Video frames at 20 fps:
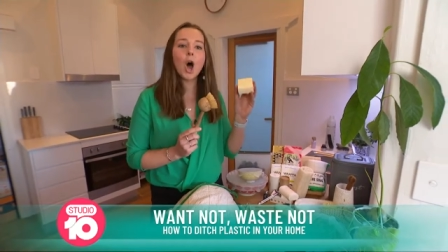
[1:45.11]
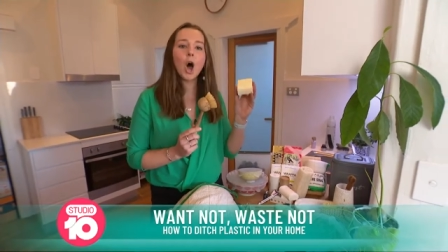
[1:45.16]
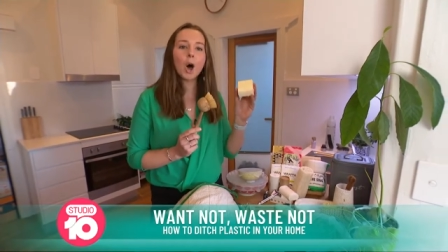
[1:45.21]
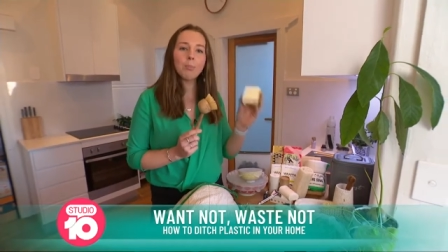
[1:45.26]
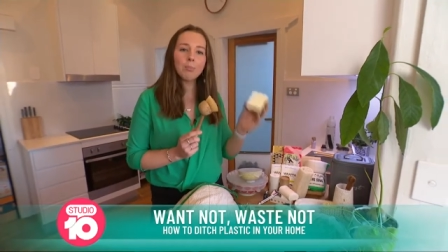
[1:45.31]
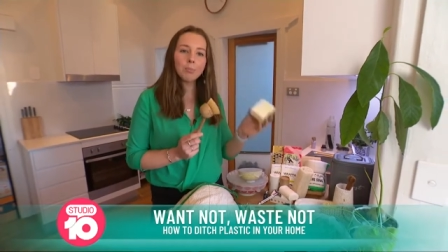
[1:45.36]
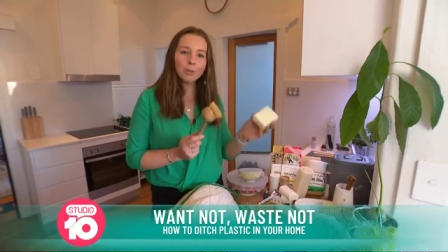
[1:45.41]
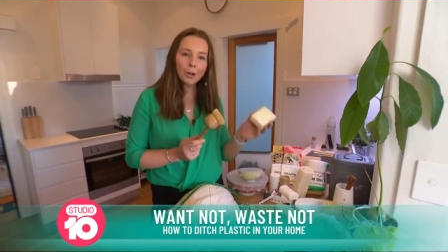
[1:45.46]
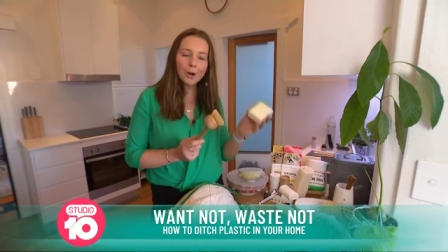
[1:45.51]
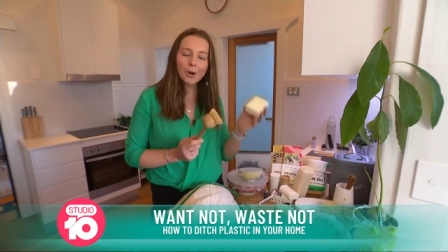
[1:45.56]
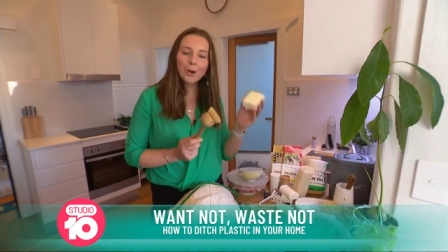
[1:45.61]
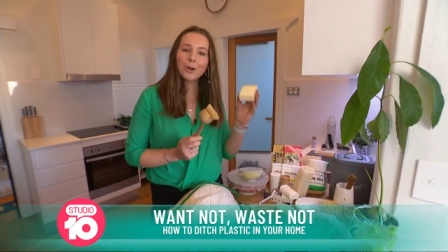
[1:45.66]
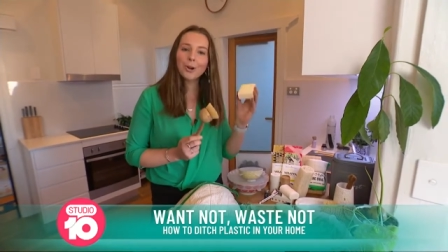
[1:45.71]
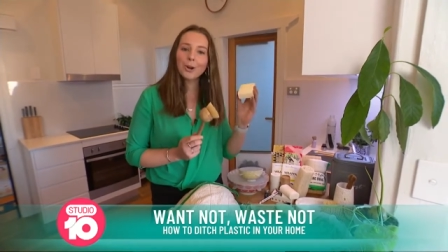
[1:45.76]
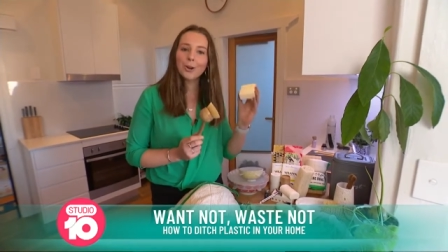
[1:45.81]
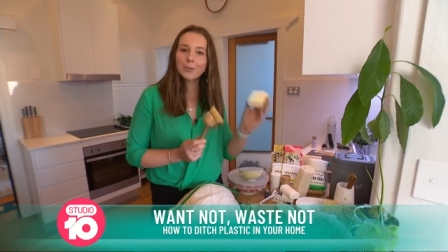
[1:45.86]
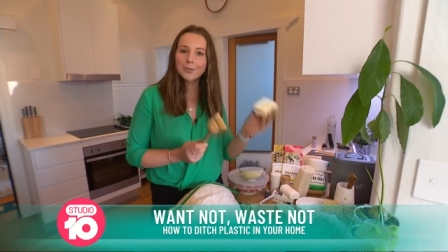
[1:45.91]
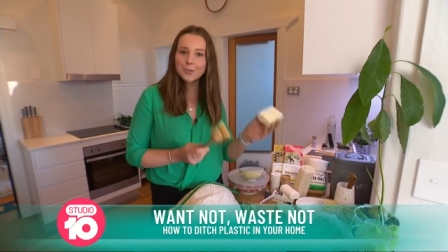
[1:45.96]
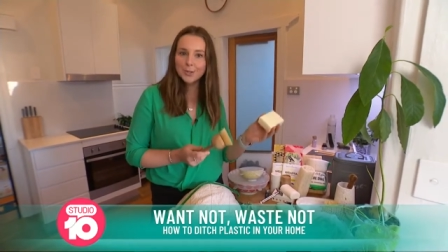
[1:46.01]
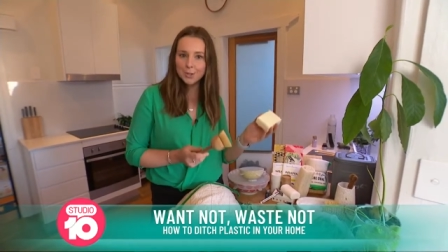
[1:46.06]
a block
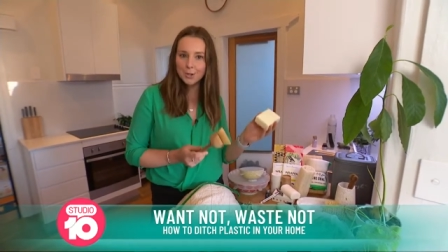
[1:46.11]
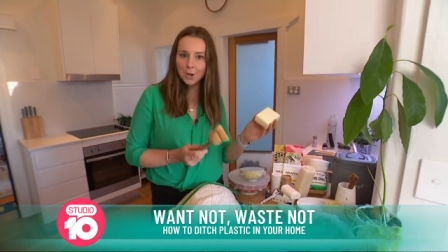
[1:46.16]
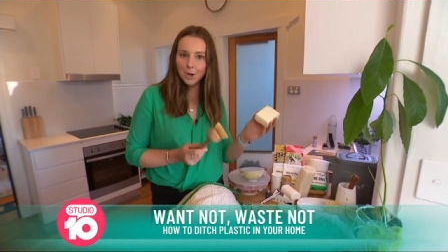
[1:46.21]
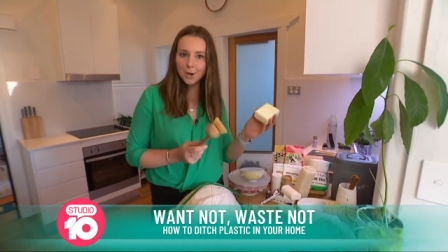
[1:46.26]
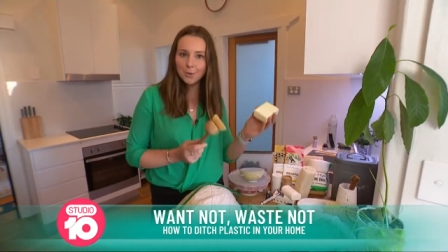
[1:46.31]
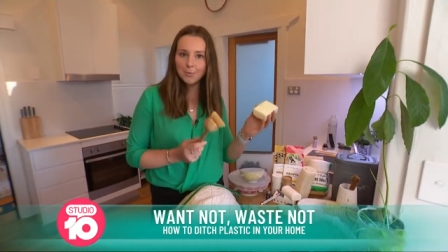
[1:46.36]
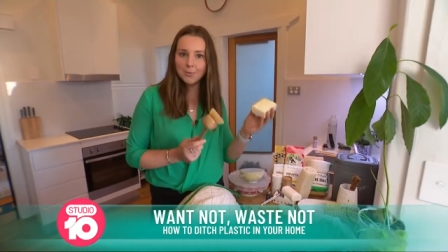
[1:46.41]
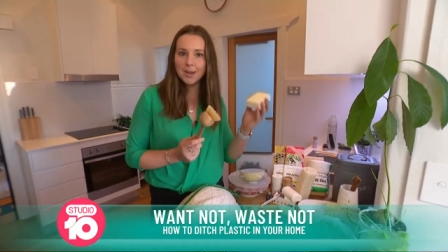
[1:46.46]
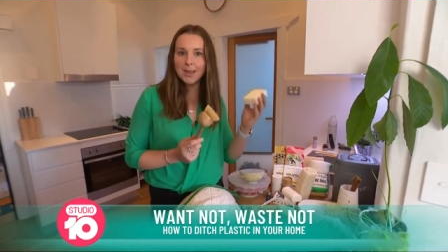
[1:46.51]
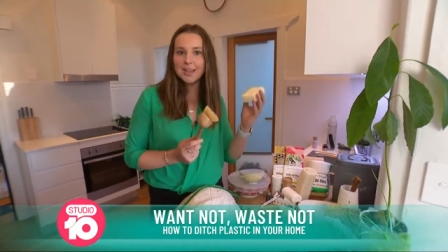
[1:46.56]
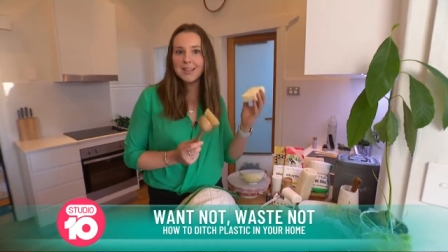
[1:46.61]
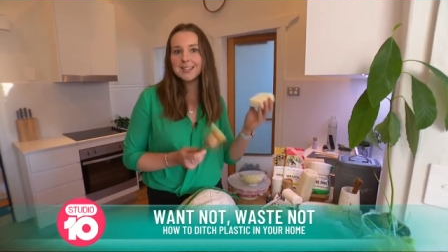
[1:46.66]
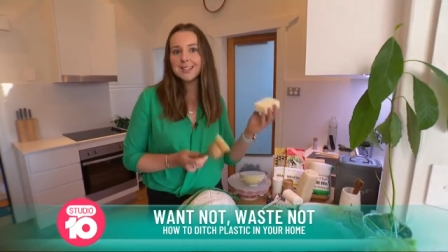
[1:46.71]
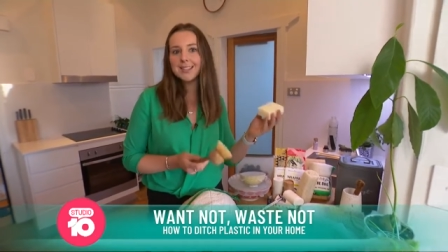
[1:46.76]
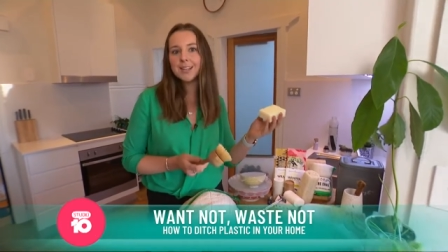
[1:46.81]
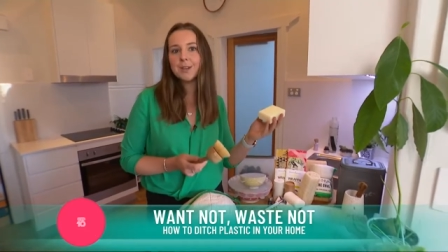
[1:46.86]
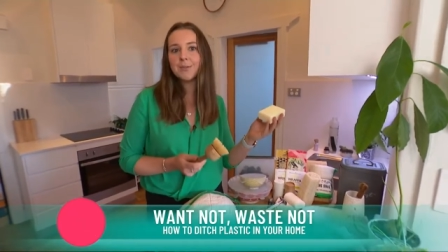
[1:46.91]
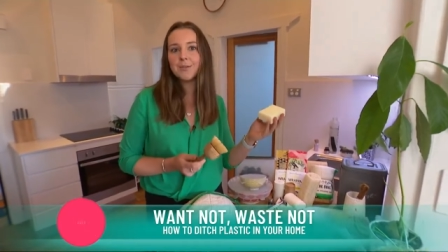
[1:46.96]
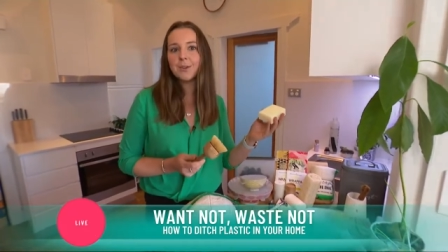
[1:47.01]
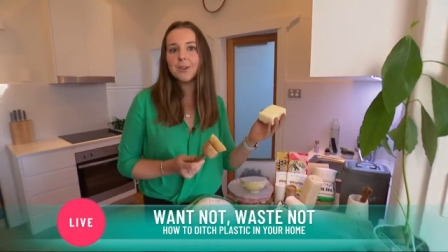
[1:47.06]
of soap
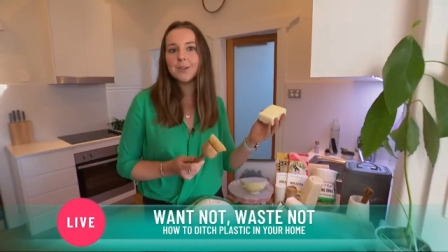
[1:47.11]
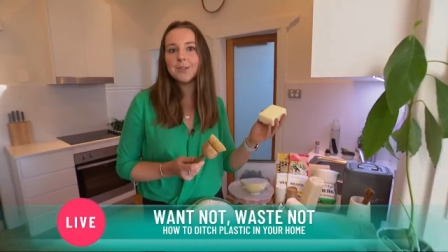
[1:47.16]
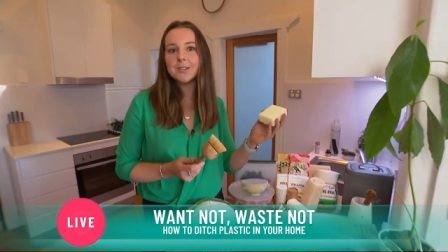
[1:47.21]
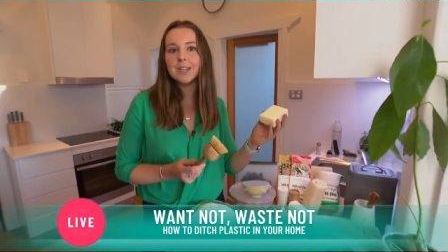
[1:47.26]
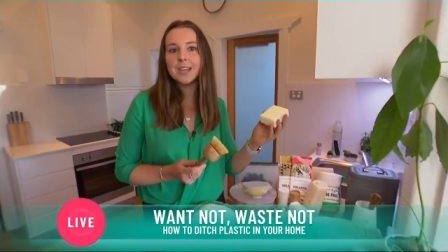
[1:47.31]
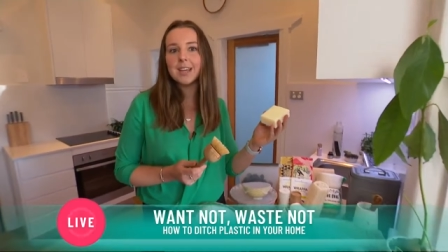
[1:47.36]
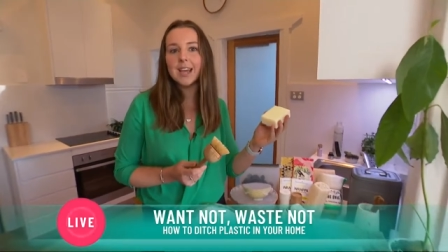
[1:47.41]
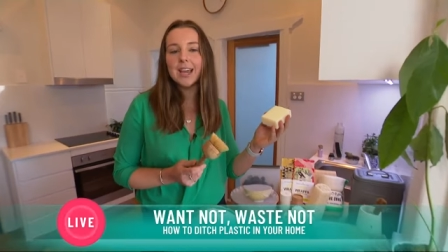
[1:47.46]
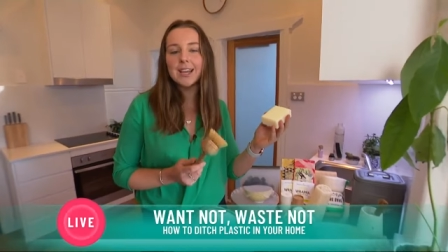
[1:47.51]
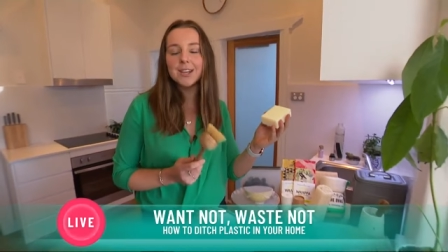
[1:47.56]
instead of using